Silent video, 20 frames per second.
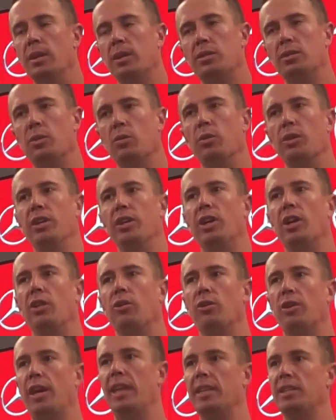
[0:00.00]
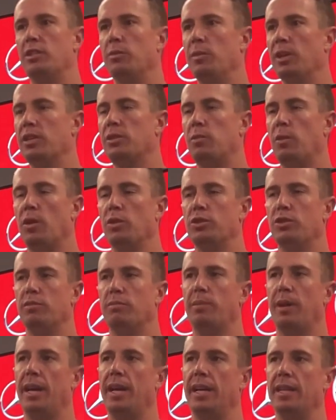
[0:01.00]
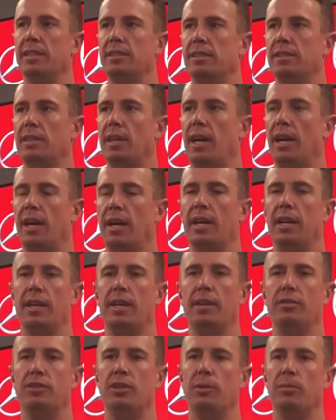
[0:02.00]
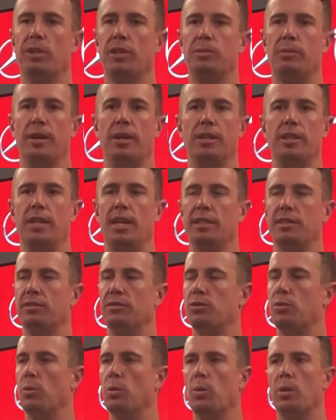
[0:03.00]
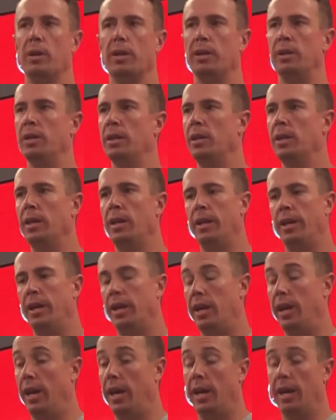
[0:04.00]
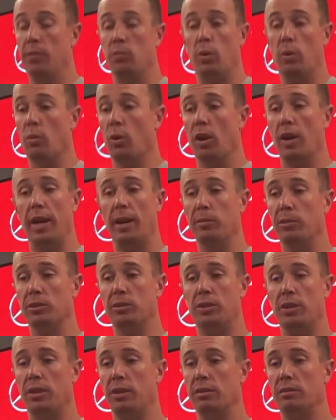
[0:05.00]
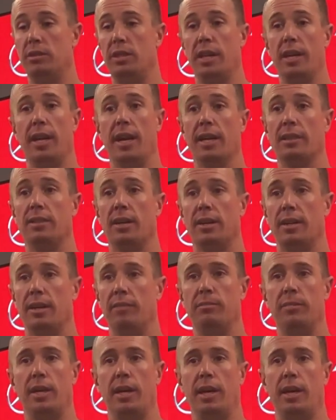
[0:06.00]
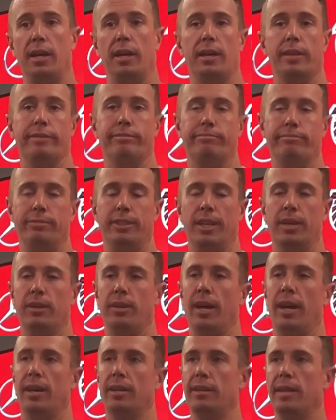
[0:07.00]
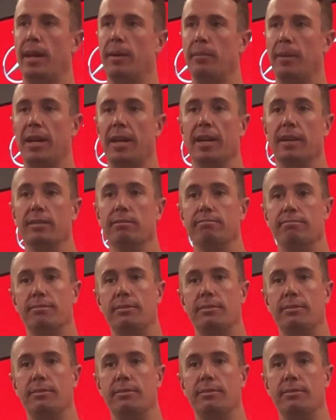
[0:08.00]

So when you can create some explosive plays, uh, it gives you a much better chance of scoring. And we weren't able to, to connect on them. And, you know, that, that made it